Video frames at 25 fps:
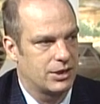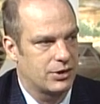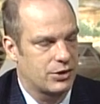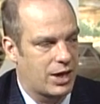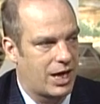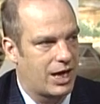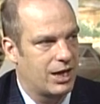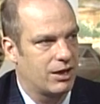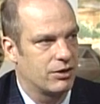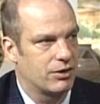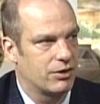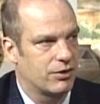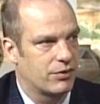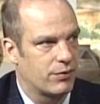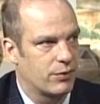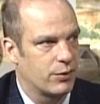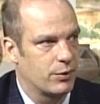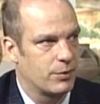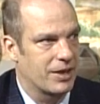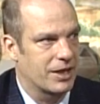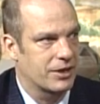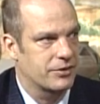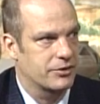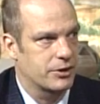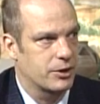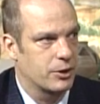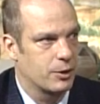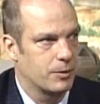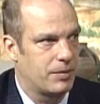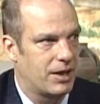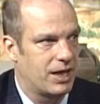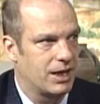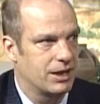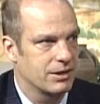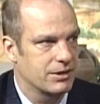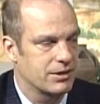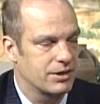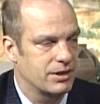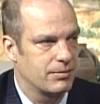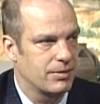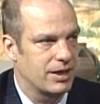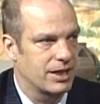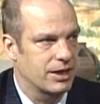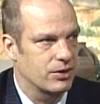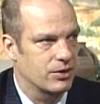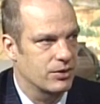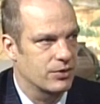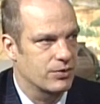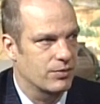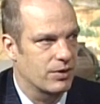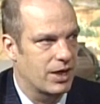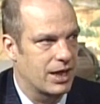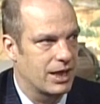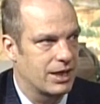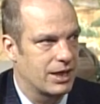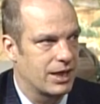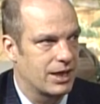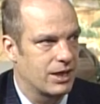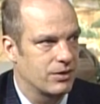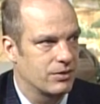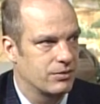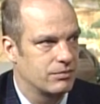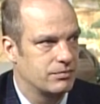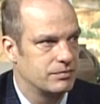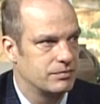challenge for New Mexico policymakers right now.